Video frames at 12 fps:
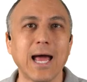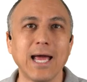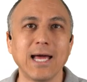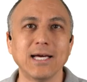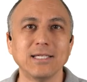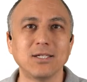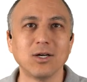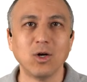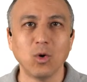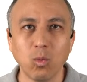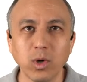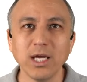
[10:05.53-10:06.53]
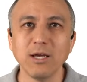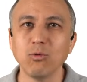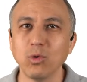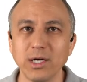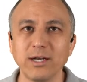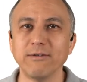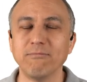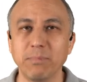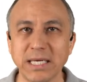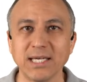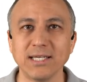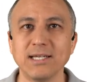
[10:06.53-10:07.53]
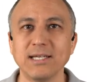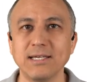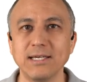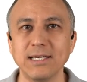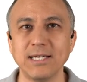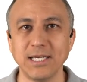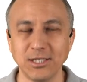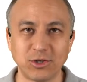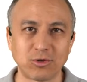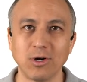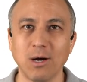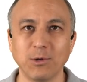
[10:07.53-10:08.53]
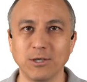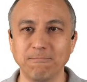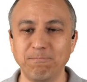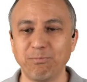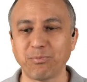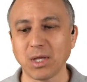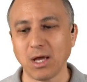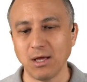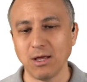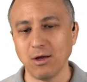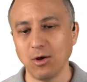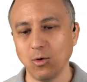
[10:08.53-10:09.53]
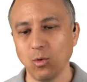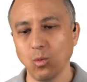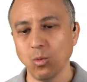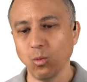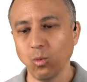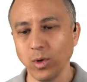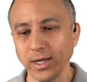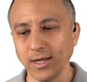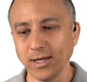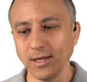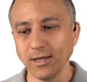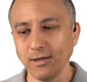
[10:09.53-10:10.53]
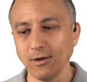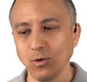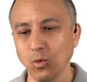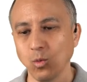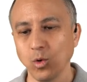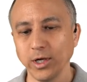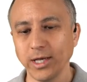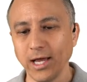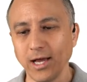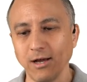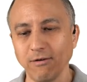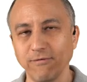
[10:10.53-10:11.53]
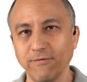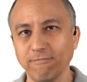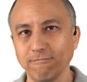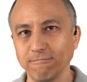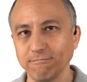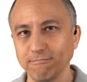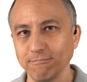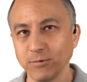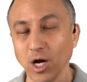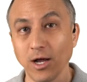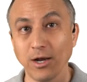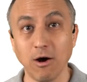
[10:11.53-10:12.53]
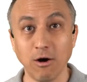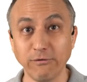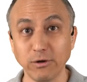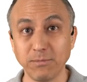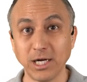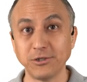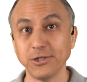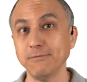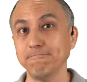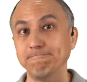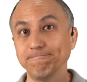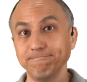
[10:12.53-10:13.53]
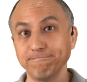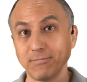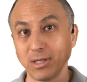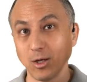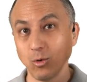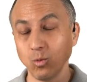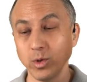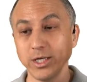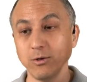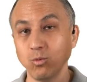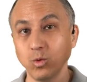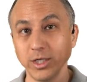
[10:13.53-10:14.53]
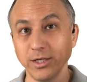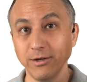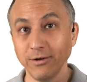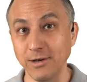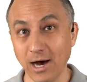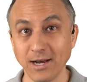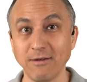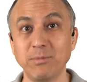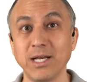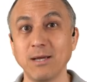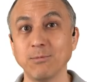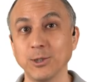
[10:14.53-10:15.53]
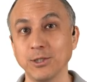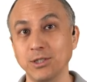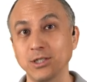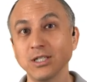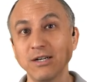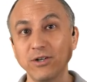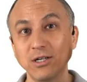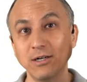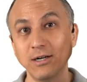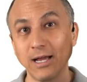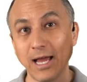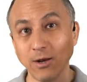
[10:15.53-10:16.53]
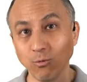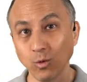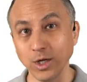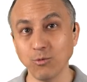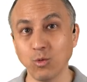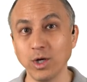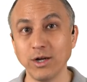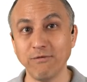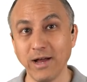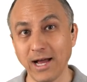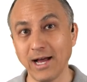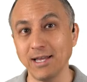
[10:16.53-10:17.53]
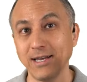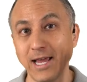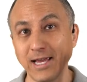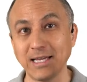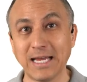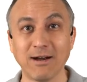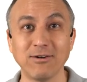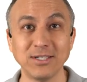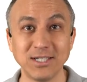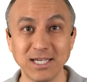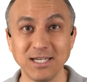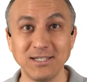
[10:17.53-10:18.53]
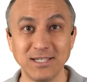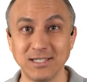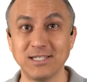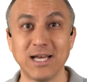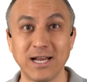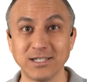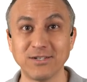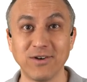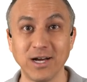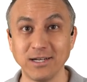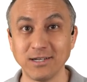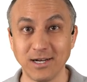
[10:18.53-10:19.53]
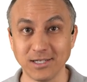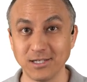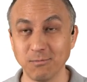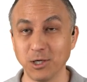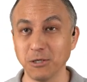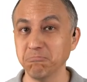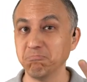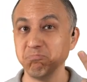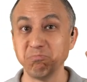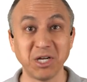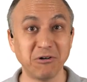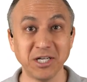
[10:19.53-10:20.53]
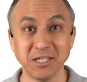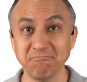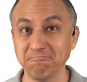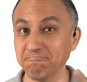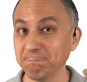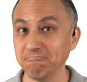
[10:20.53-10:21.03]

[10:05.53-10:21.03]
and we would have been in trouble. We would have gone over budget, we would not have been able to deliver, and we would have had a guaranteed dissatisfied customer, period.